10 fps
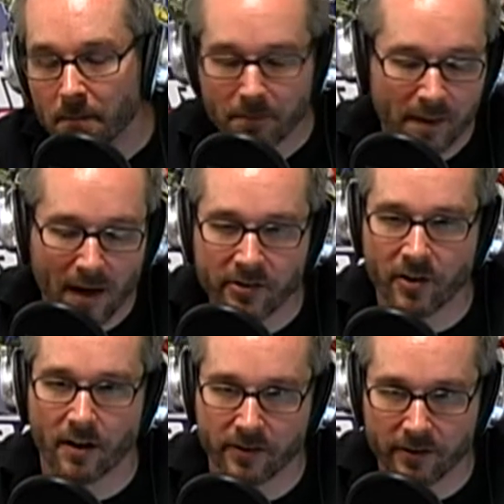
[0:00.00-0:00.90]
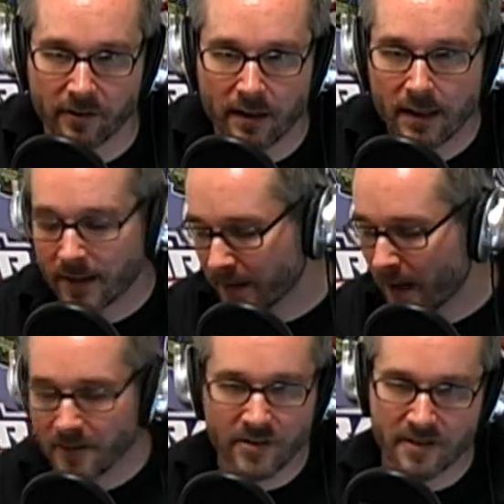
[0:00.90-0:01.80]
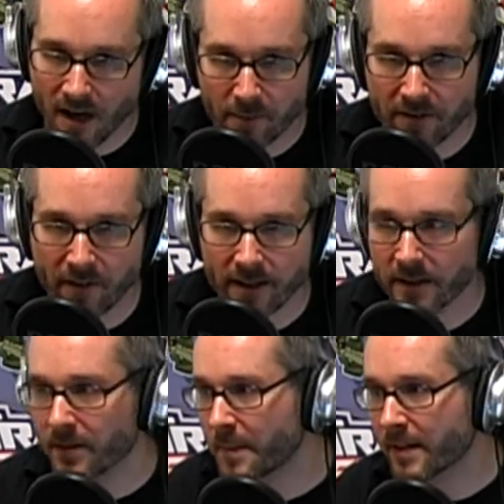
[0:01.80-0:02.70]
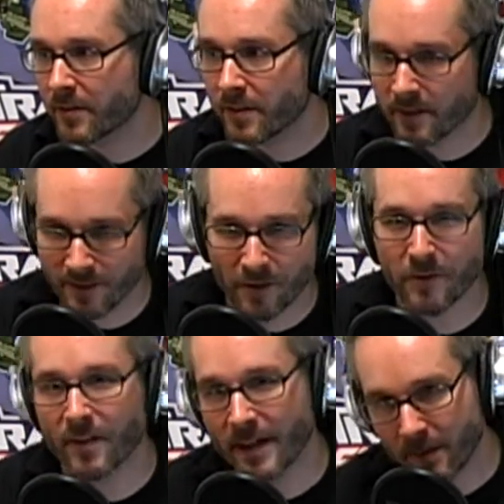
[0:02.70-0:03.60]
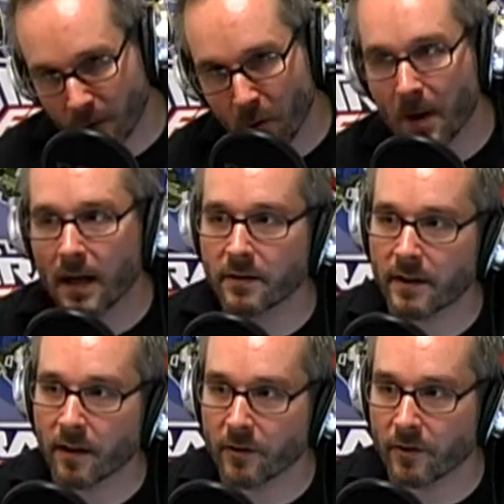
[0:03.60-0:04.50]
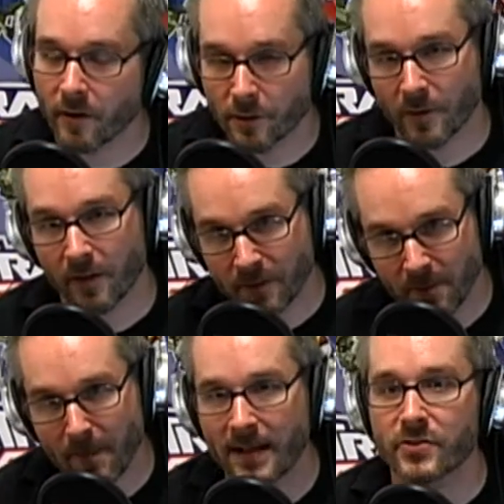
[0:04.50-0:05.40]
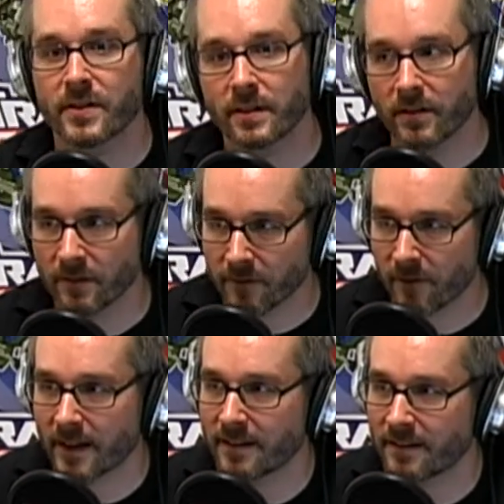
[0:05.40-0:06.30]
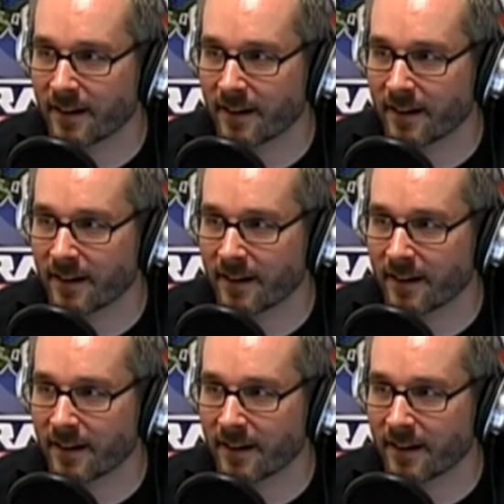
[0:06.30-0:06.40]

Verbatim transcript: being monster hunters. They're not just zombie fighters. I mean, they're also fighting robots. They also go to other dimensions and fight